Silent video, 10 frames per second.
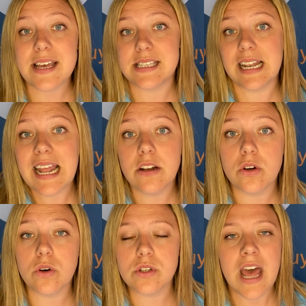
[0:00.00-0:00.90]
as the
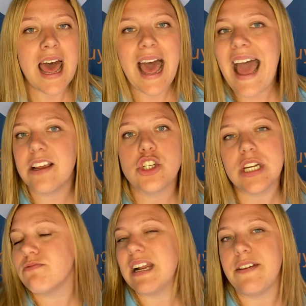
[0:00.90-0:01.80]
landlord, action
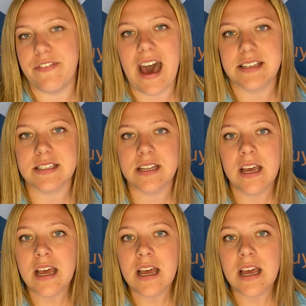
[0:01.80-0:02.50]
it really fast.